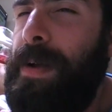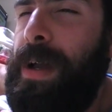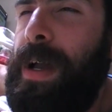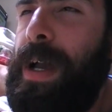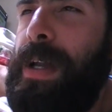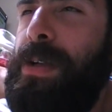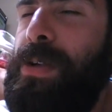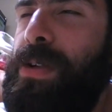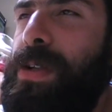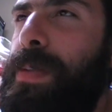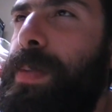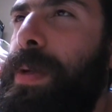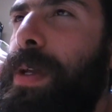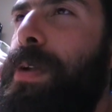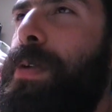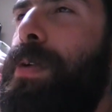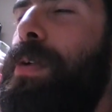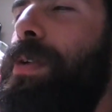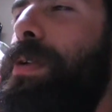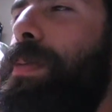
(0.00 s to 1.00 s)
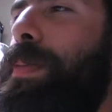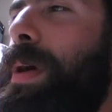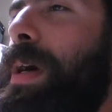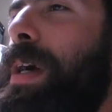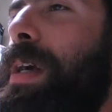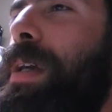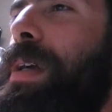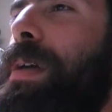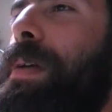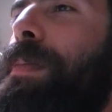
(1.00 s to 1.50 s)
I used to be annoyed
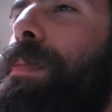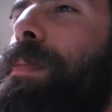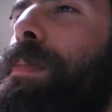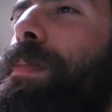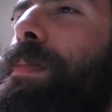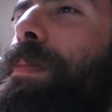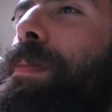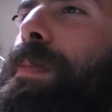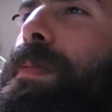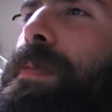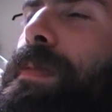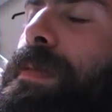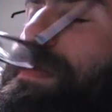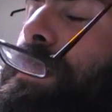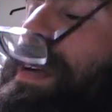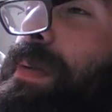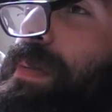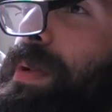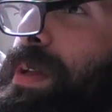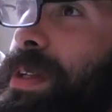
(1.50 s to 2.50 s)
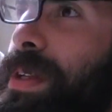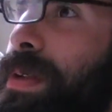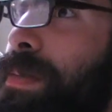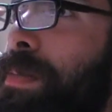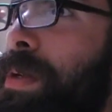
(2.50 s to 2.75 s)
by feminism